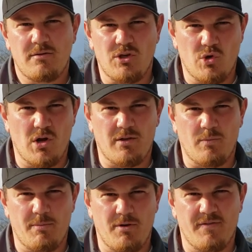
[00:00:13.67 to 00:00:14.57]
you know that
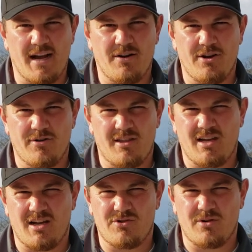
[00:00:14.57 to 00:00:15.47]
we moved out here to the
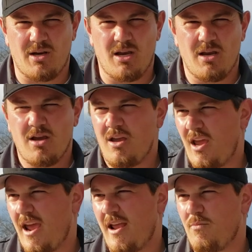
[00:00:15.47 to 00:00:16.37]
country,
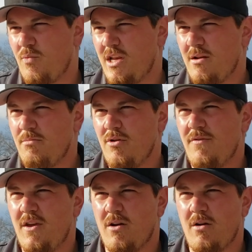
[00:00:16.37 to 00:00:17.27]
and we didn't move
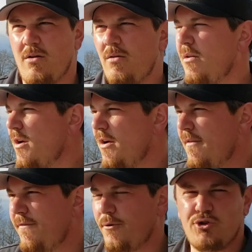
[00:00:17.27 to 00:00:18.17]
here
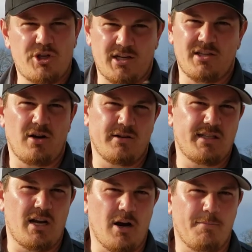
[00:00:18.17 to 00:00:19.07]
for just
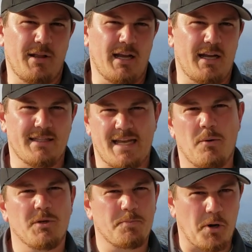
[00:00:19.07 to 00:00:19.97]
RC airplanes. That
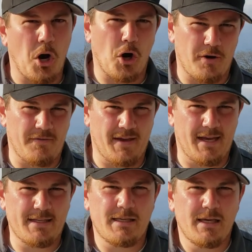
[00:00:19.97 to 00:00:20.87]
was part of
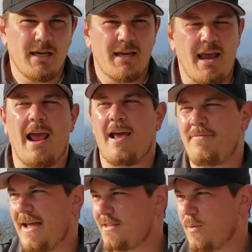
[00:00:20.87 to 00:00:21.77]
it, and
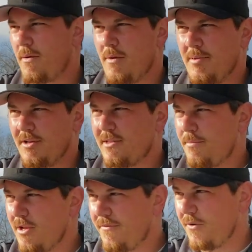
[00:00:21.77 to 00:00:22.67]
that's why we built the
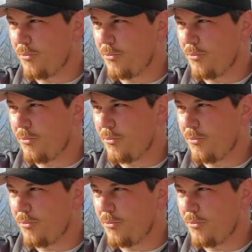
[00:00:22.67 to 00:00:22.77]
beautiful